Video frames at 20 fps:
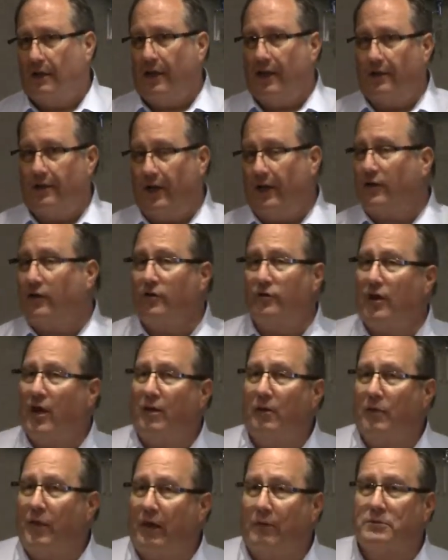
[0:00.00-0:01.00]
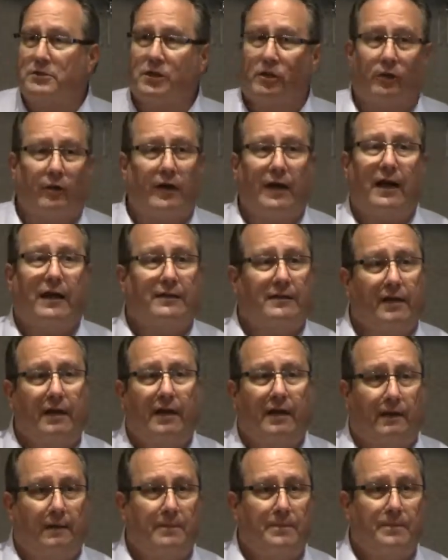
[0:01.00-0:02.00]
And Nathan thought that was a great
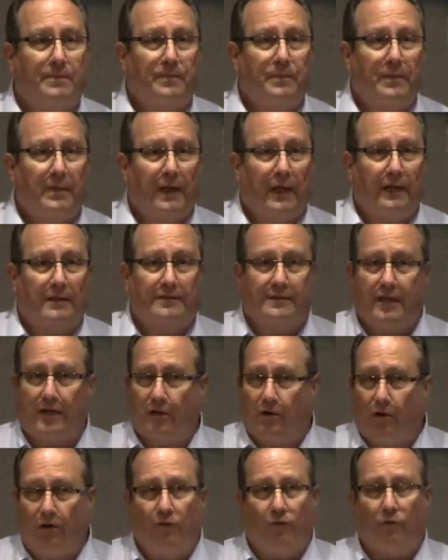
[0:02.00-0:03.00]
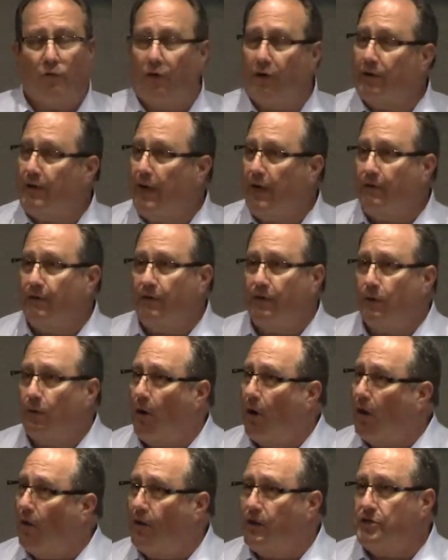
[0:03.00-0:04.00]
idea and said, Go for it, David. Do
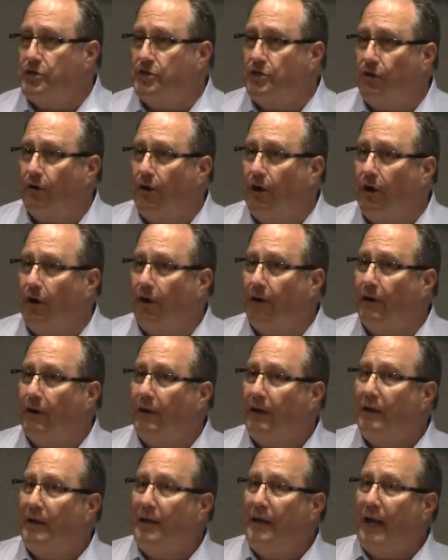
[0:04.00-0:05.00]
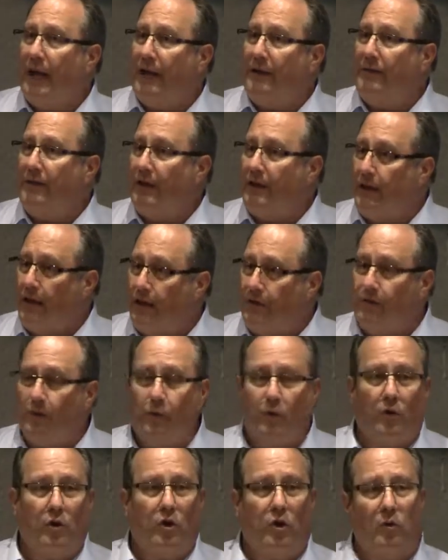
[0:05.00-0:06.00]
all this in your heart. And then
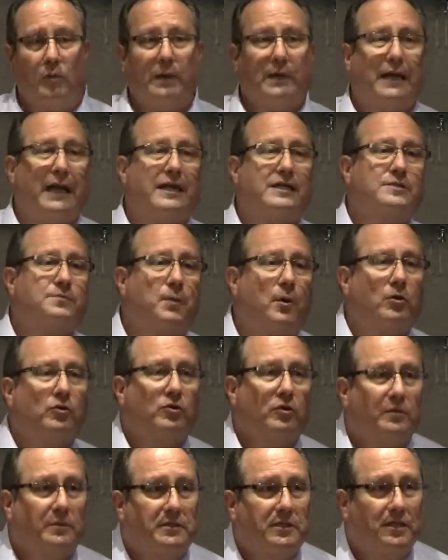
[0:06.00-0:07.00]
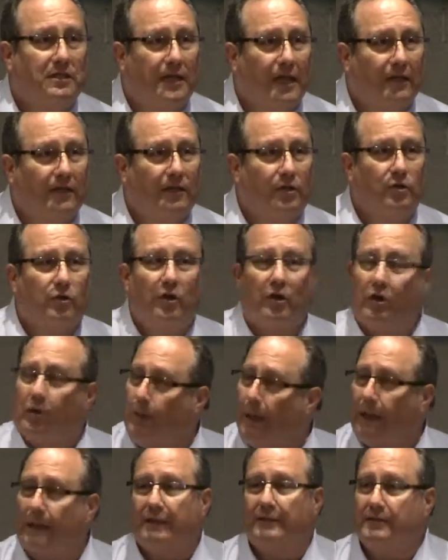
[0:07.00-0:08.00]
Nathan went home, and God spoke to him and said, Nathan, you're going to go
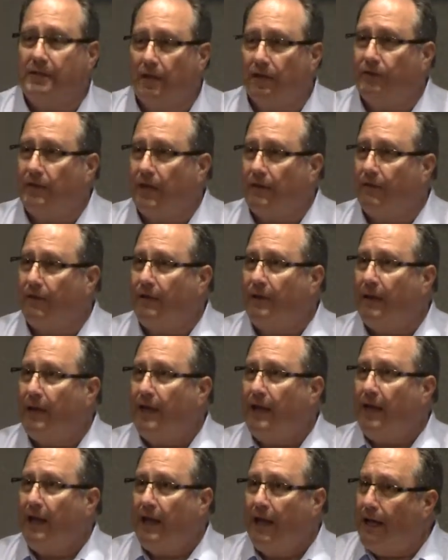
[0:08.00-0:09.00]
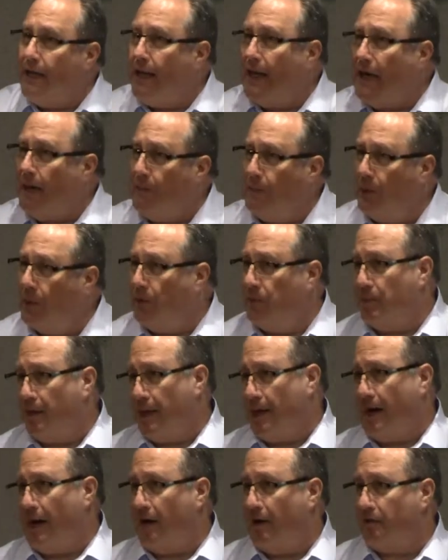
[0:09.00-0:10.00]
back and tell David, he can't build me
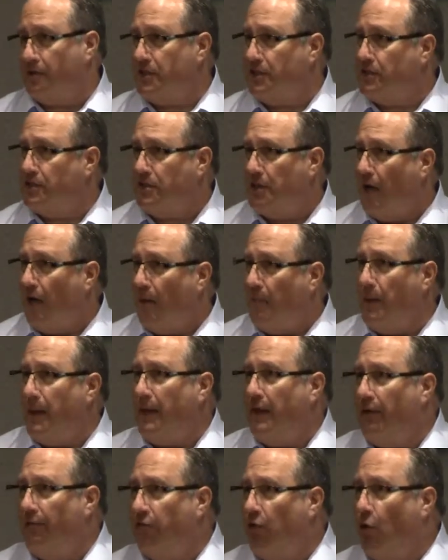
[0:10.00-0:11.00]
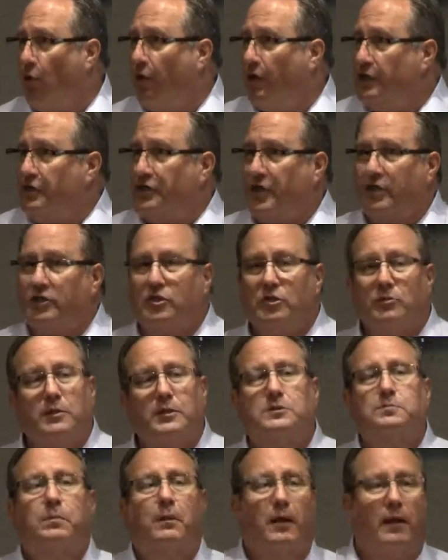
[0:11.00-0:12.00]
a house. He's a man of war. He shed too
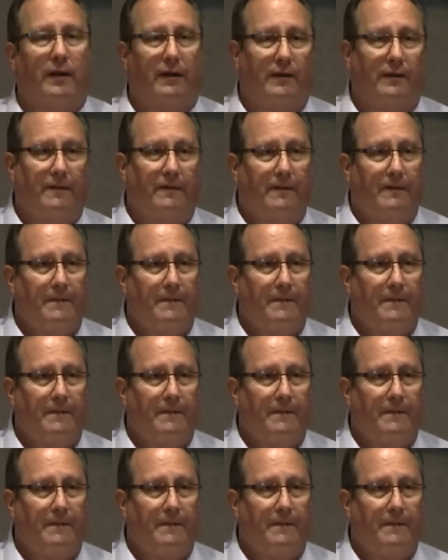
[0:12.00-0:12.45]
much blood.